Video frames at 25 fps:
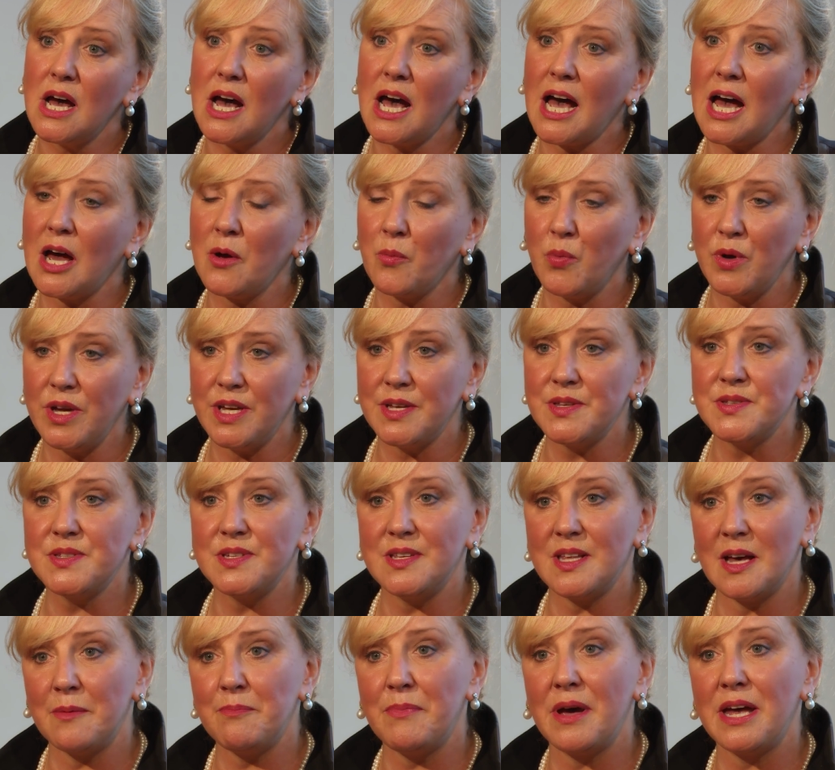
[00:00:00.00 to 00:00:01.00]
and we can see
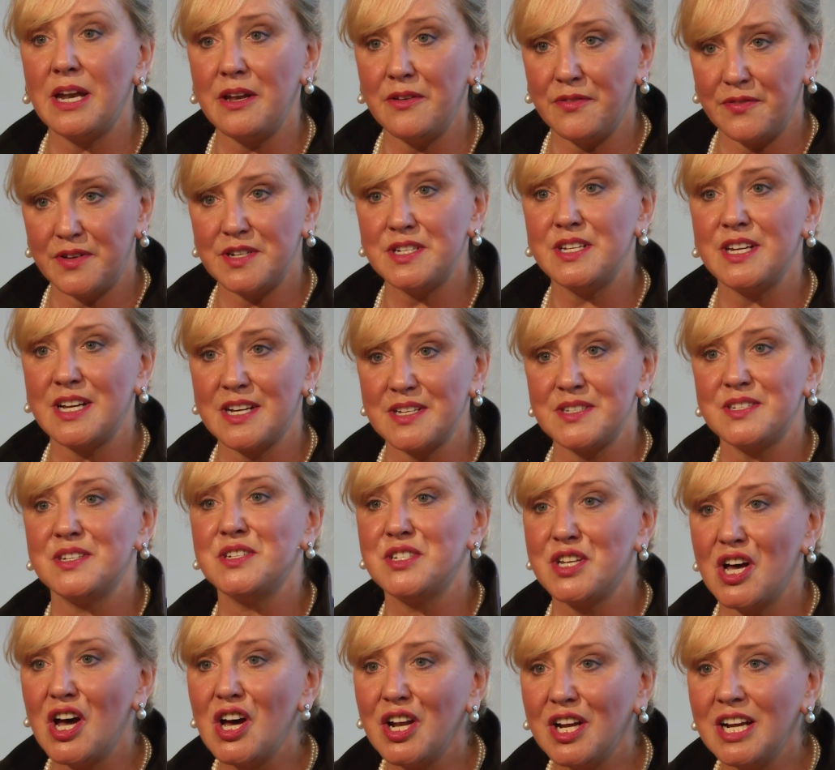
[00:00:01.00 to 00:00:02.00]
that benefiting us
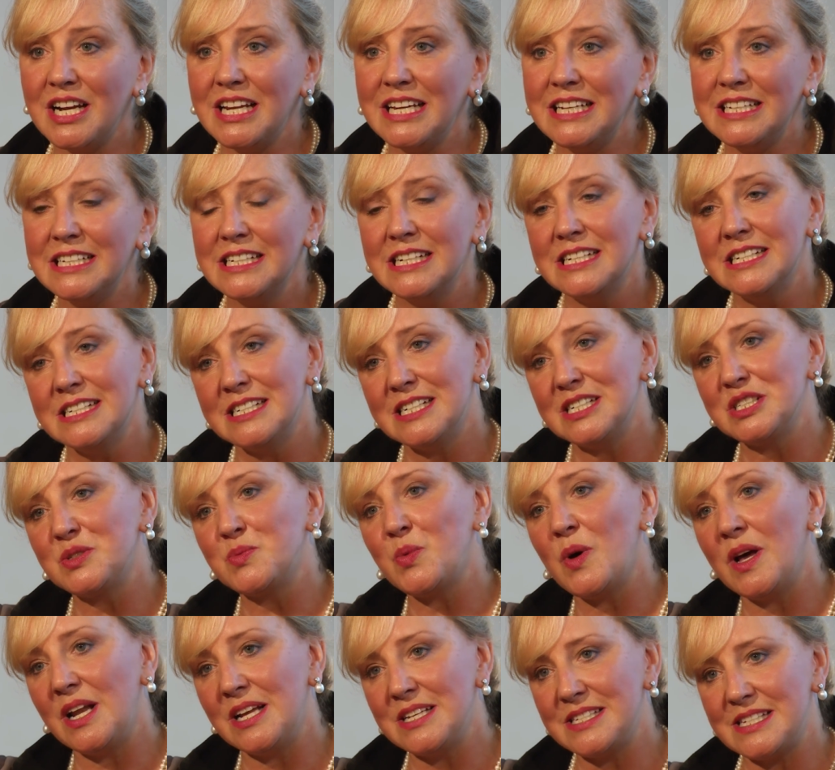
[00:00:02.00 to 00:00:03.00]
internally as
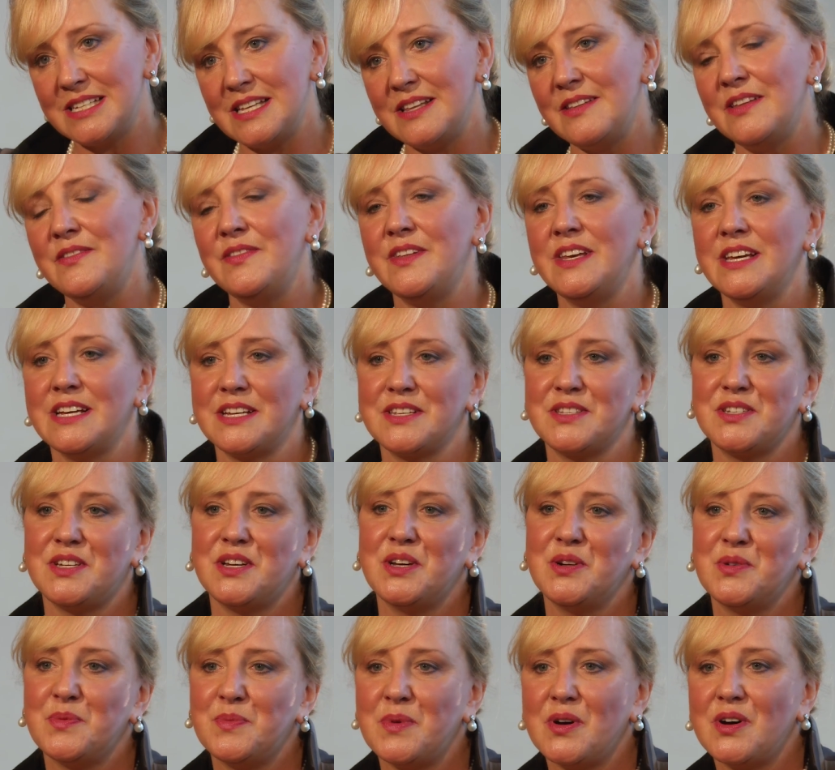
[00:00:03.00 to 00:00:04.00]
well as in the
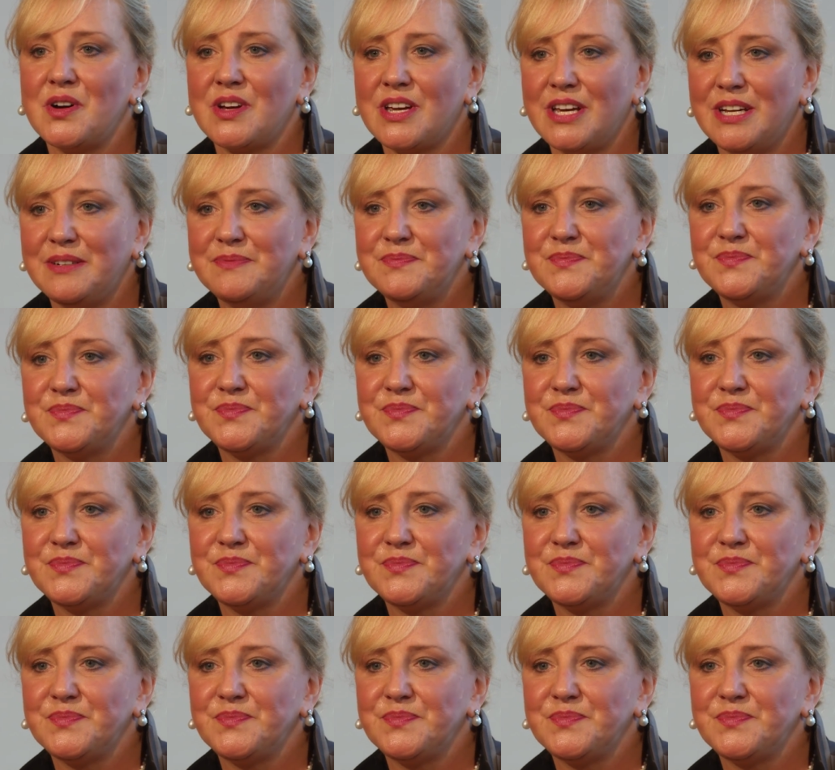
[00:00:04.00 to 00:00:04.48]
external market.